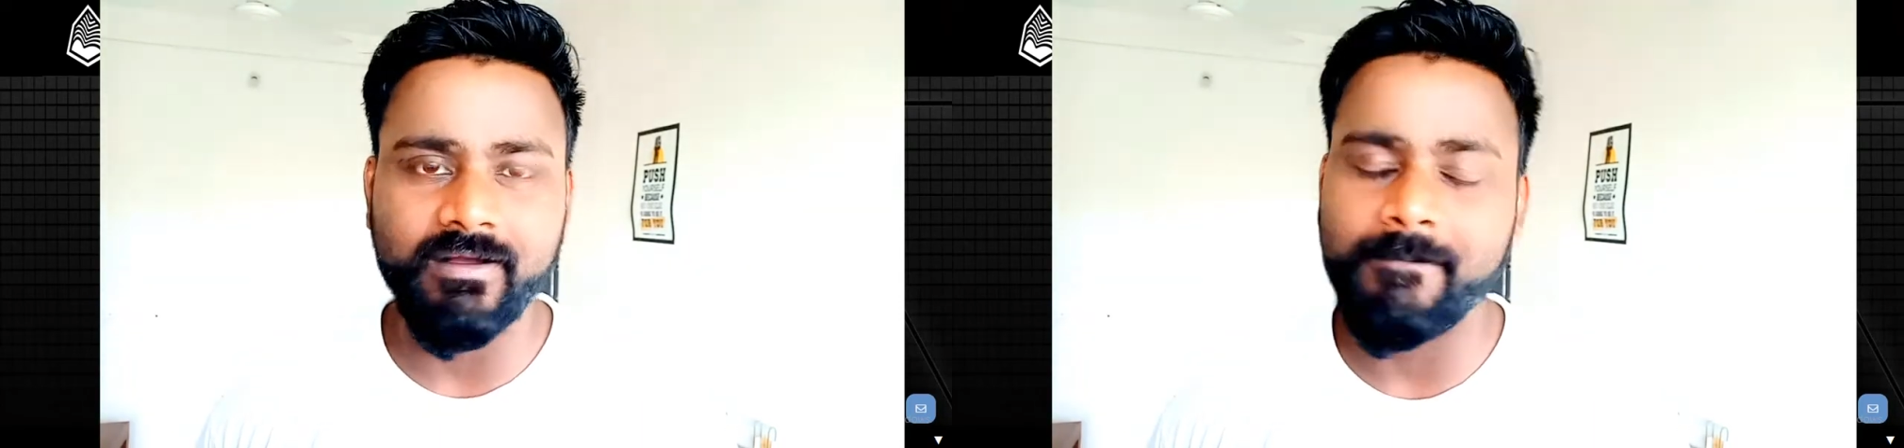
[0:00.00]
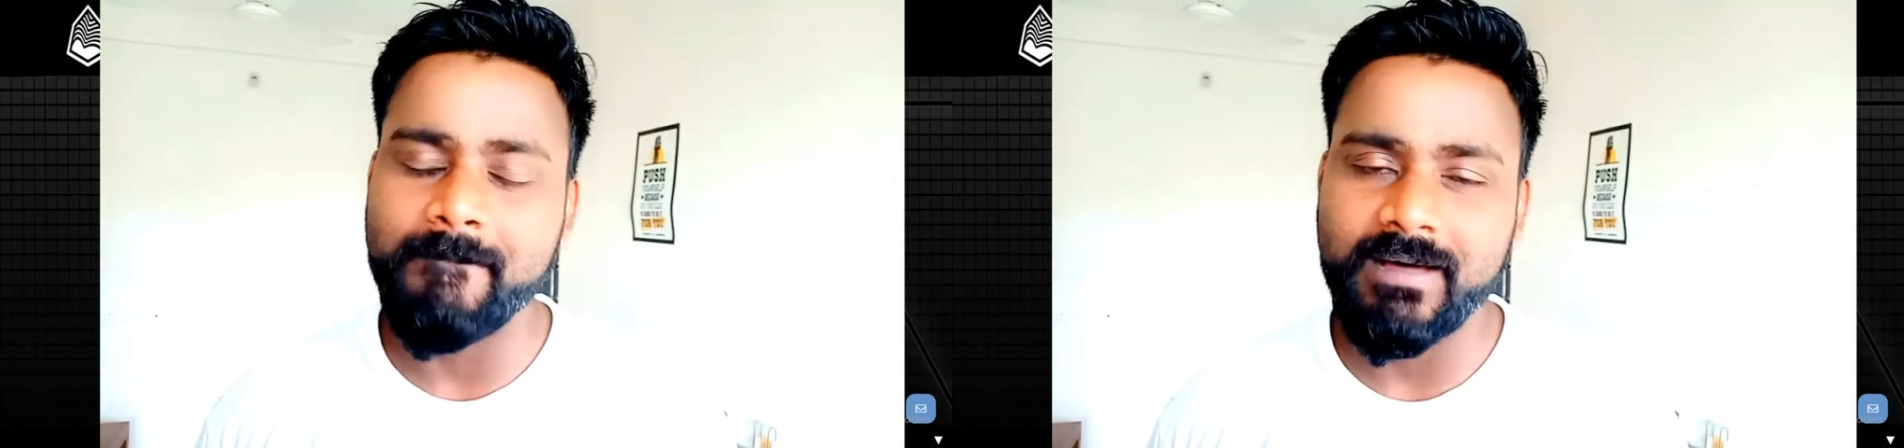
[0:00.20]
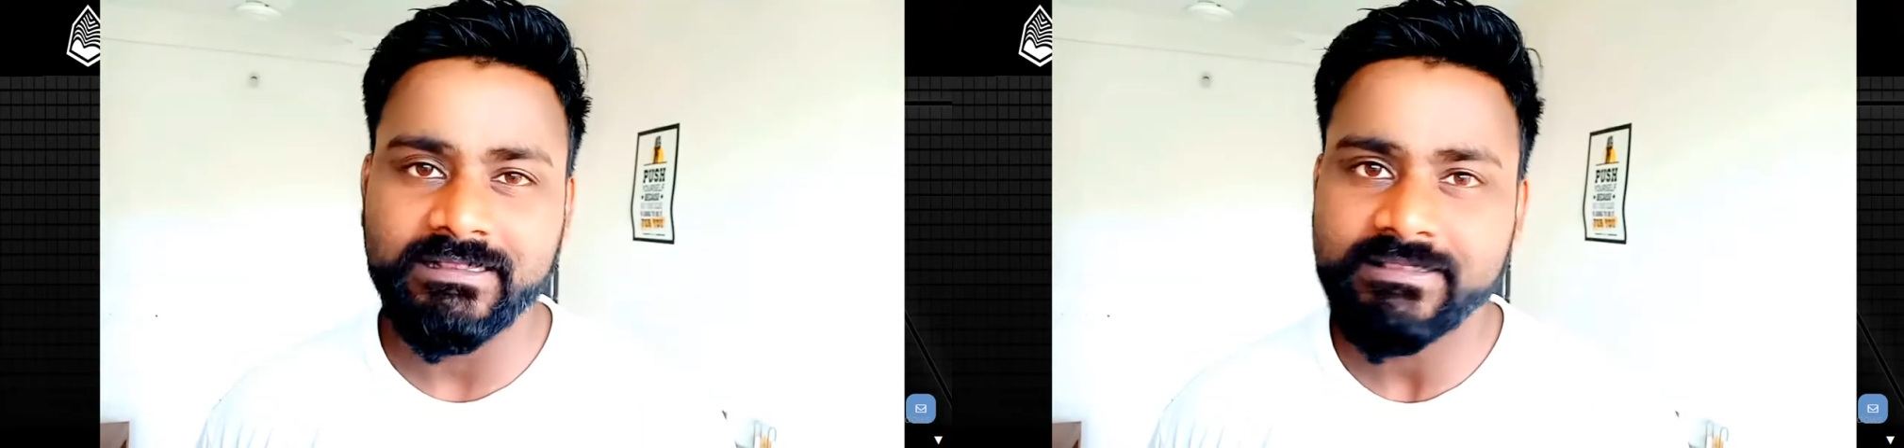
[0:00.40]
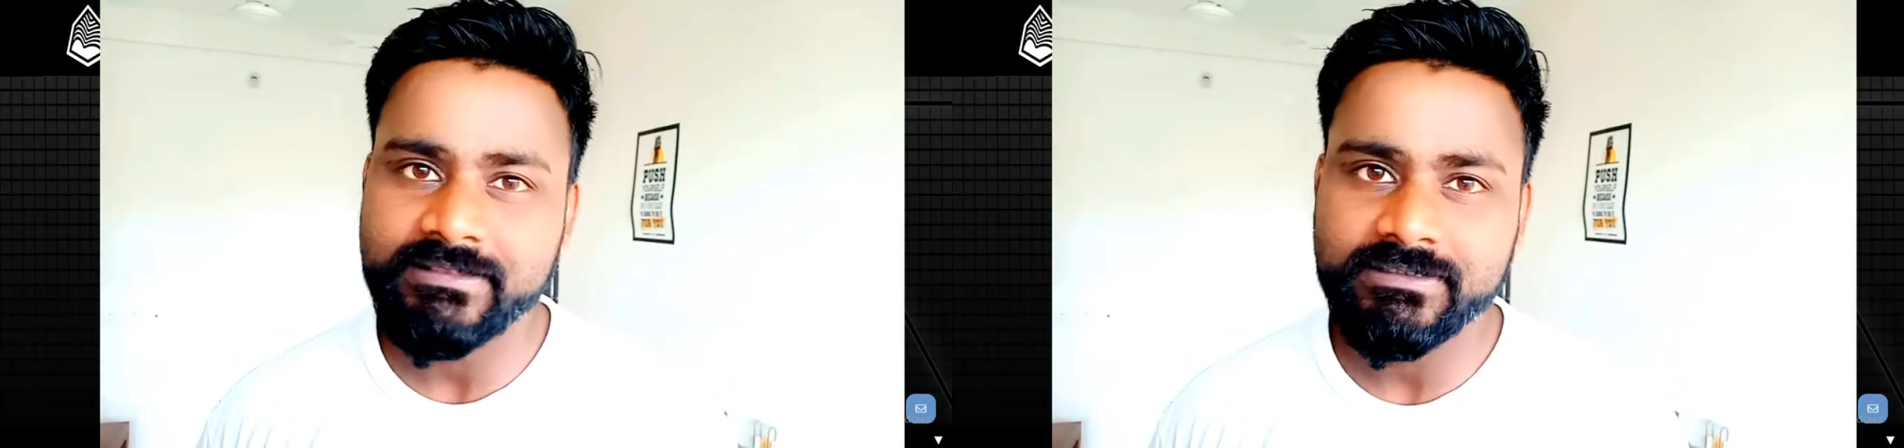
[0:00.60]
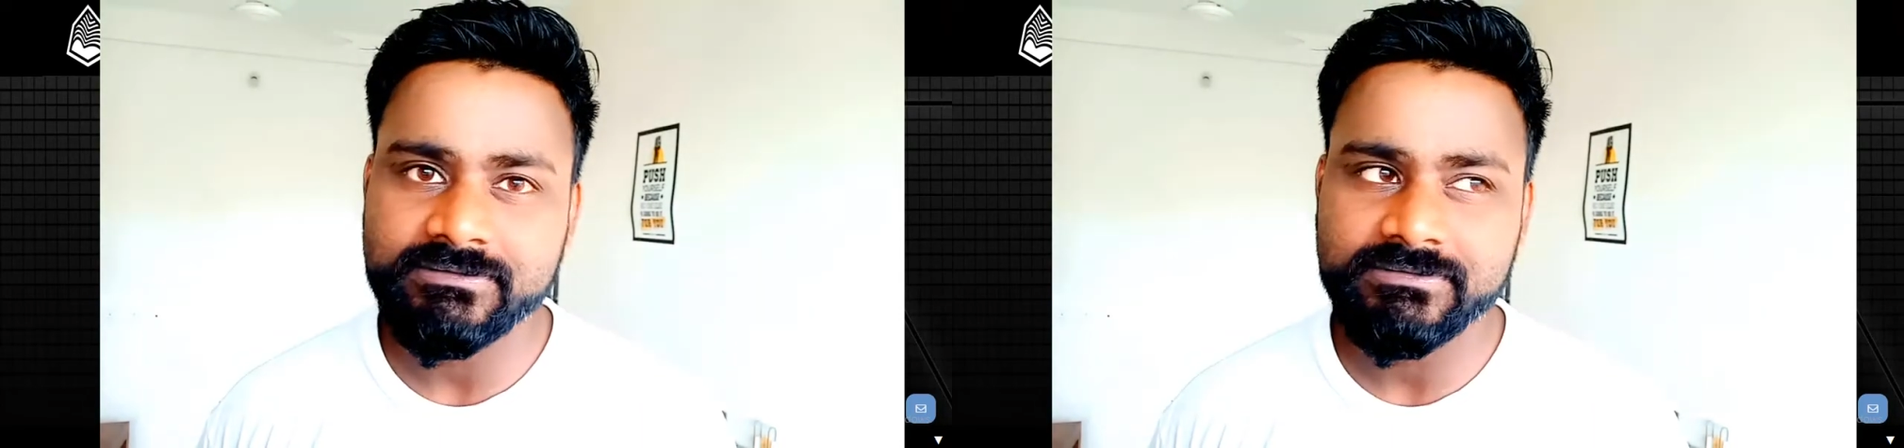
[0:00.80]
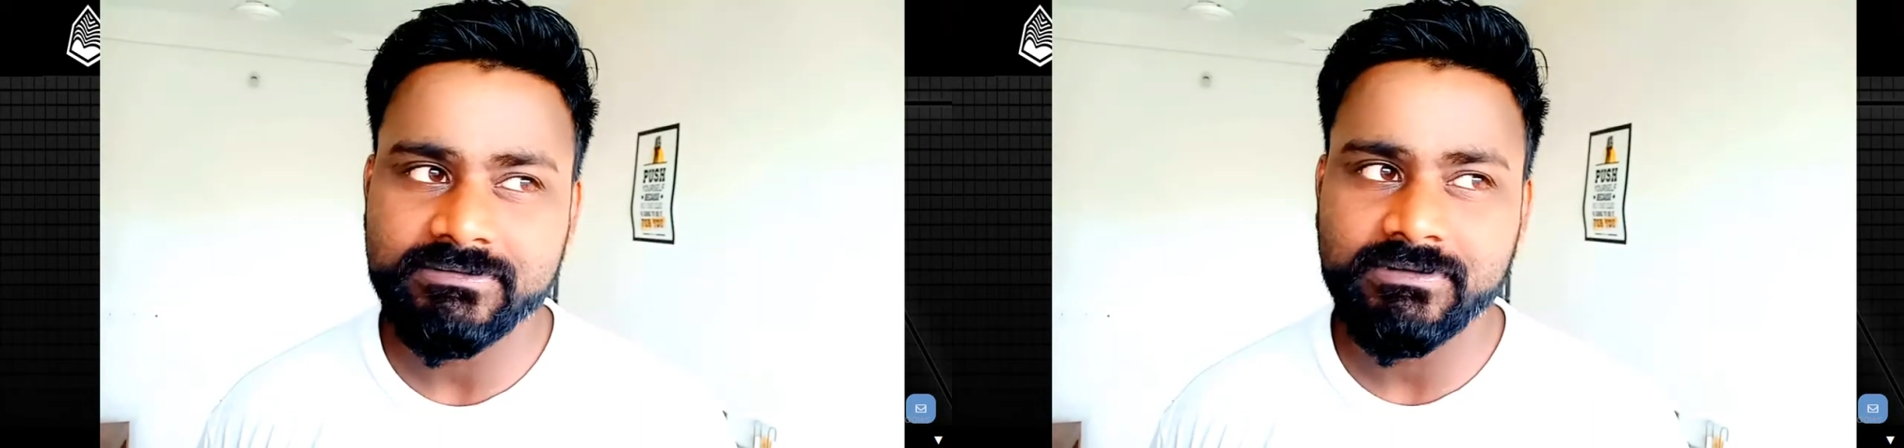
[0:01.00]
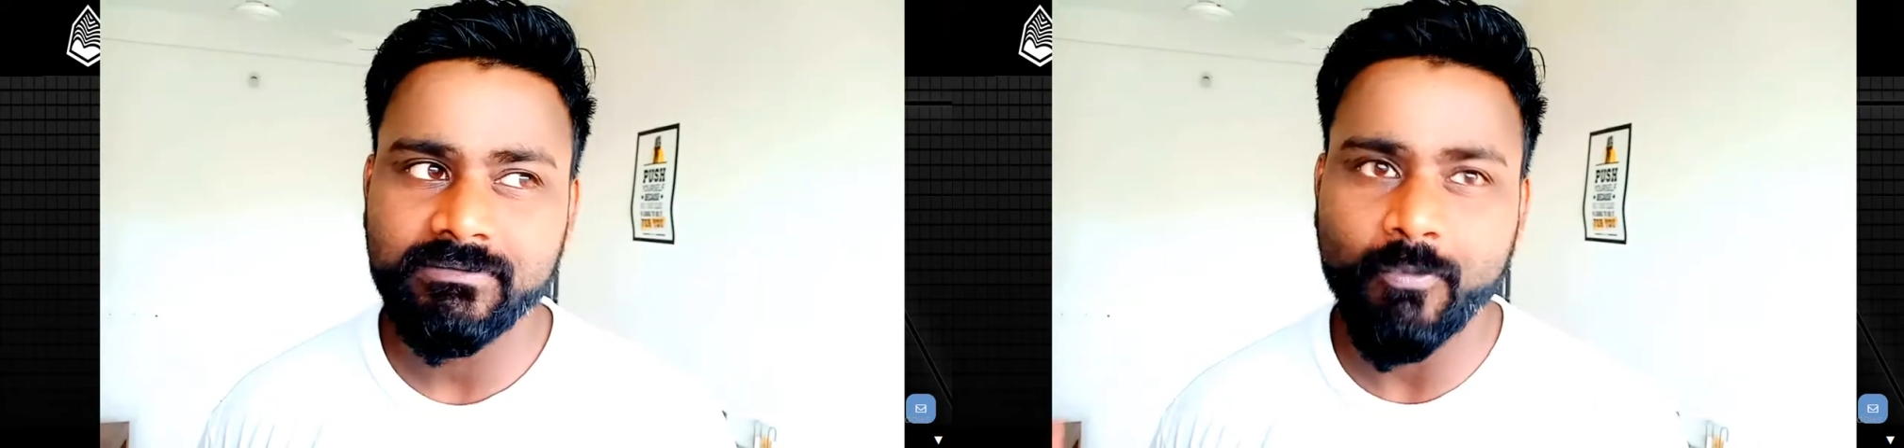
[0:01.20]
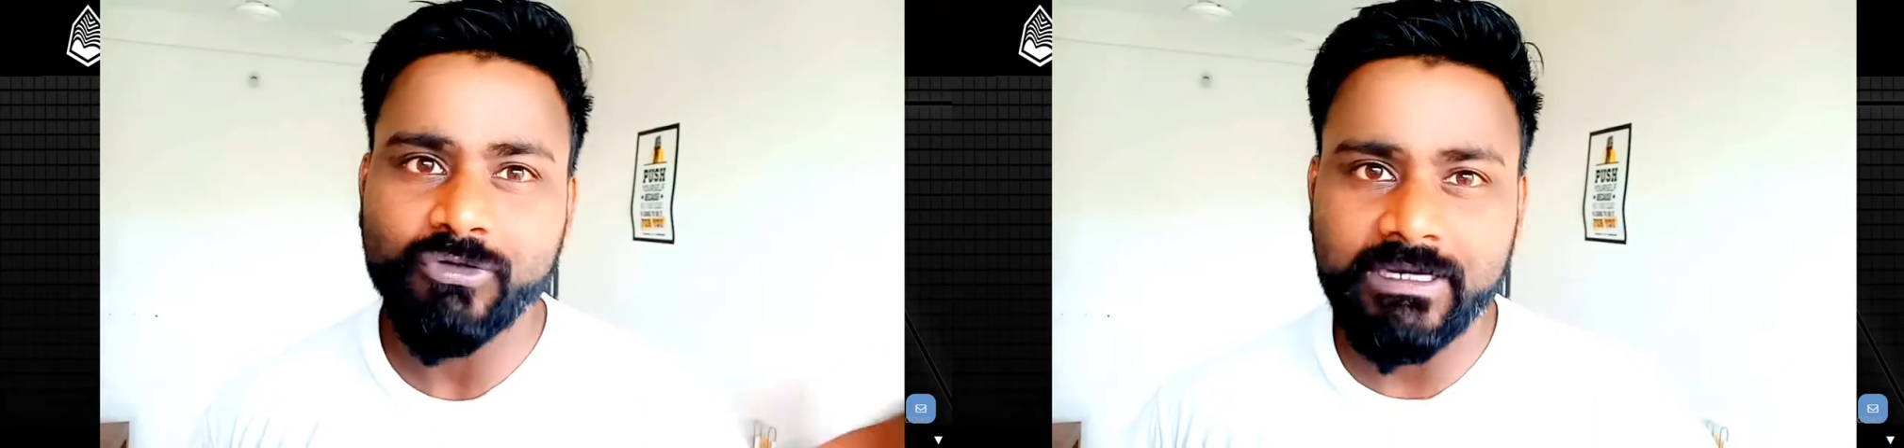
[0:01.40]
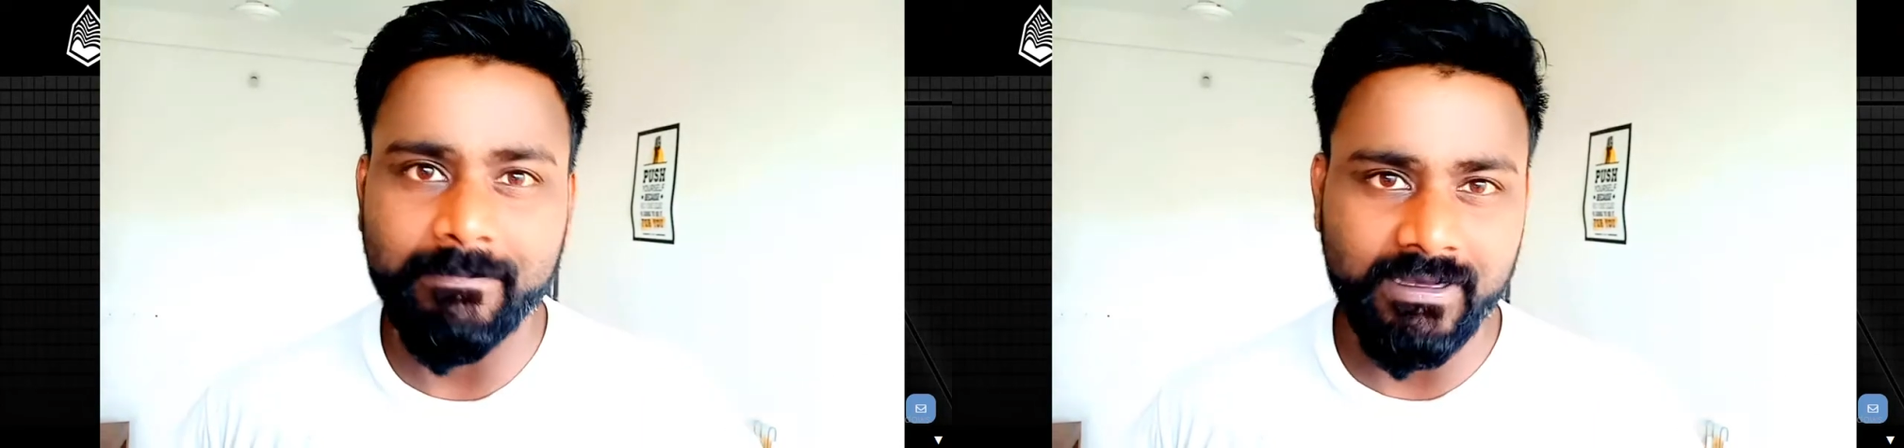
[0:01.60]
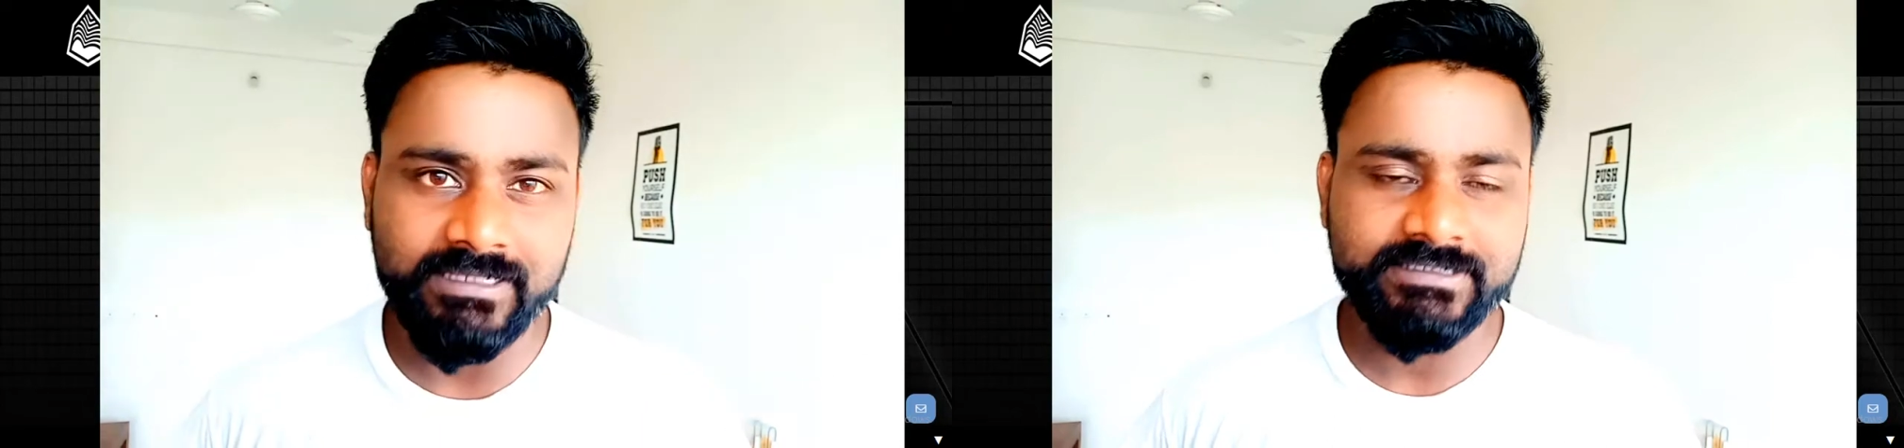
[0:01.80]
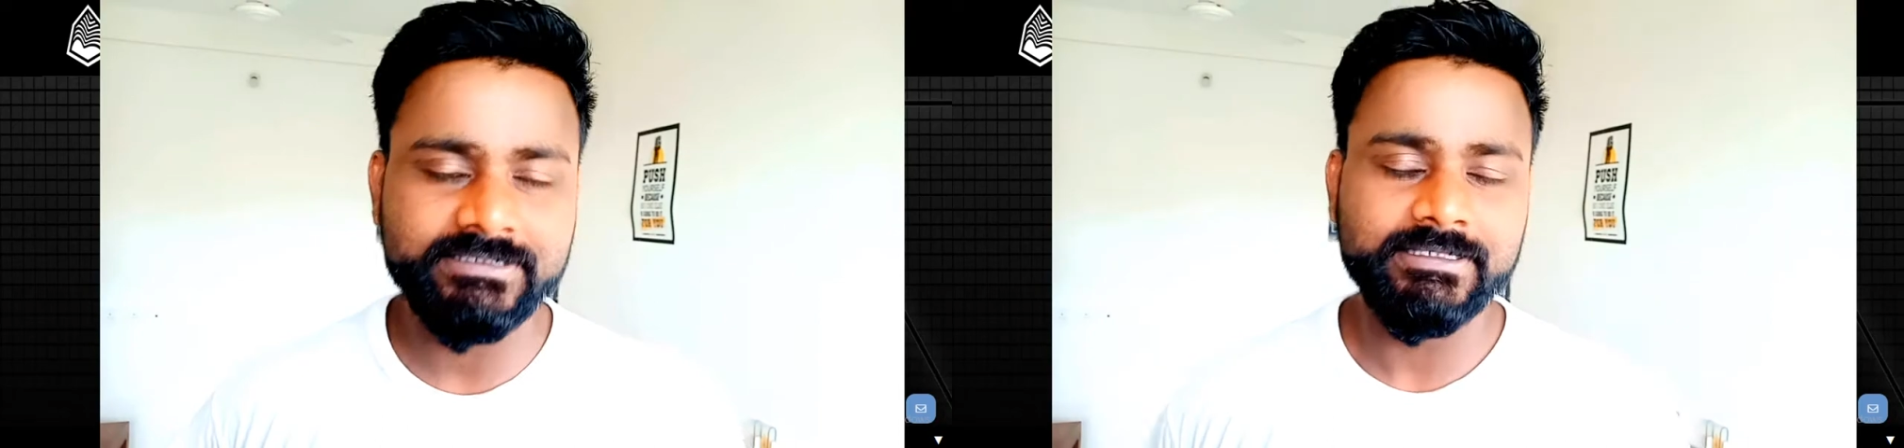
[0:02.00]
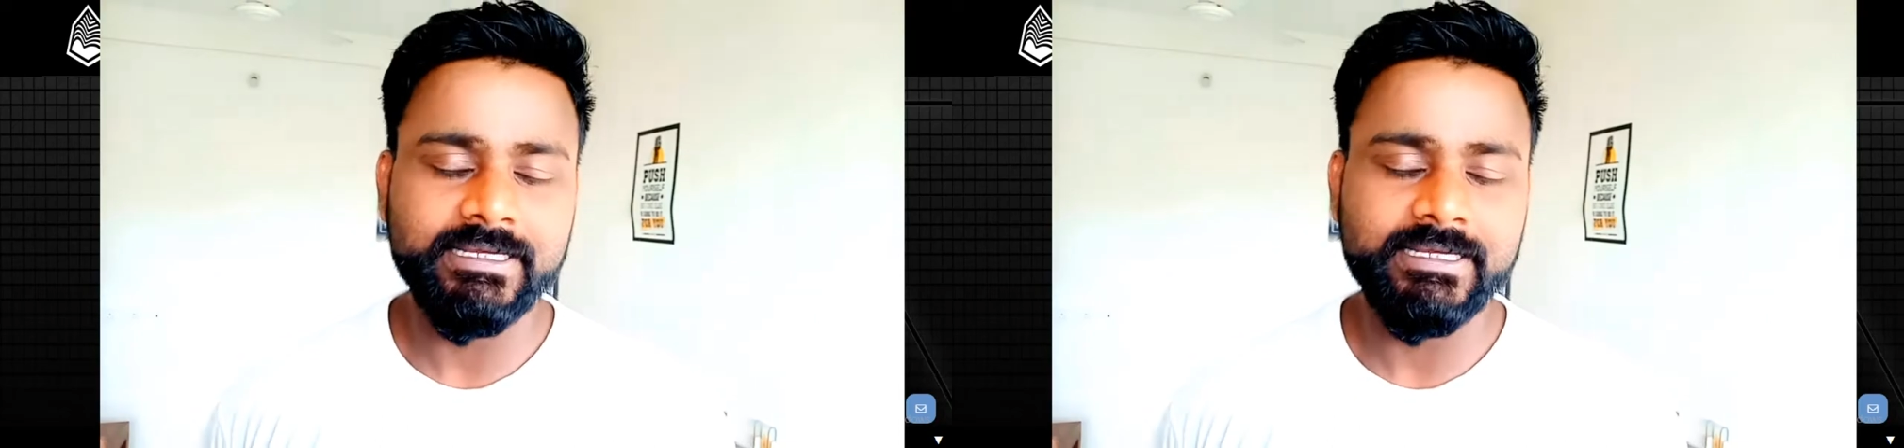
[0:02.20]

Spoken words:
a month,